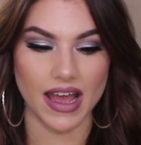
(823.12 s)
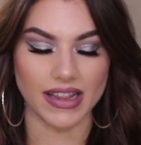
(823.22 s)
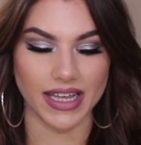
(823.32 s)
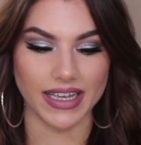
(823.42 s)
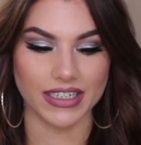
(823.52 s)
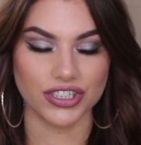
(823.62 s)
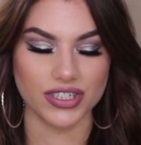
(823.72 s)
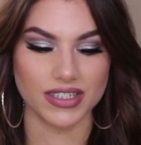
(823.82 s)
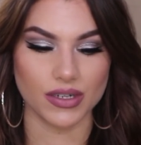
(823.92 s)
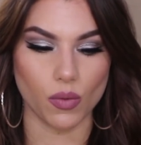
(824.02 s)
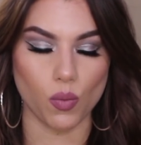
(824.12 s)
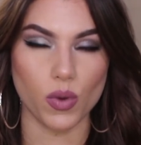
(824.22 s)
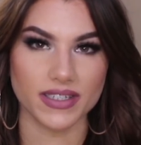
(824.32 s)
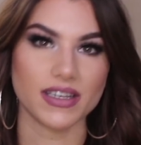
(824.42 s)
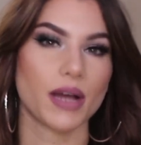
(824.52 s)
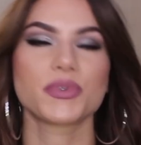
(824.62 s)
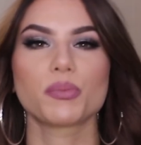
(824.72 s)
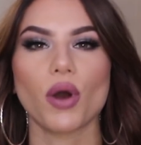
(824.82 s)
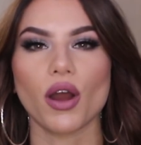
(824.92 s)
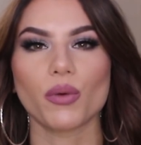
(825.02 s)
Like it just wasn't up
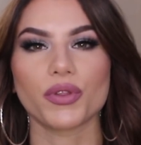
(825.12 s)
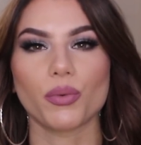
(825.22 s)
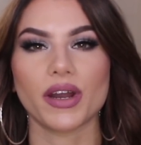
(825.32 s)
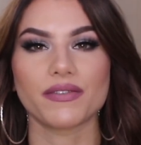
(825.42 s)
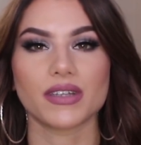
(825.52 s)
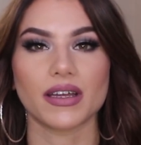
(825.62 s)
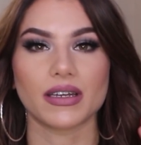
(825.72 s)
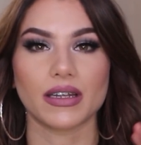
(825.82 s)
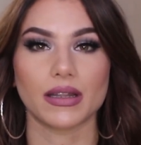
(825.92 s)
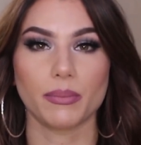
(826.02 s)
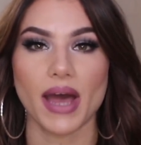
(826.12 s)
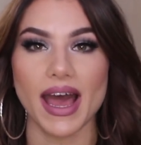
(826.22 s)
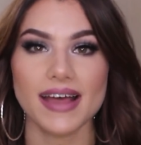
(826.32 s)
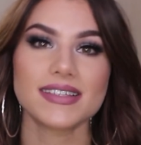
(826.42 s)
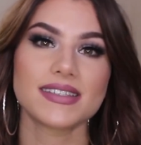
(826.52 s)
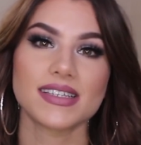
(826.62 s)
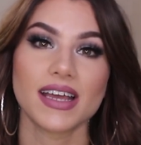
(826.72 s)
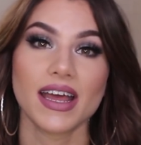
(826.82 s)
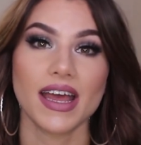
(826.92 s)
to par with what I've done in the past.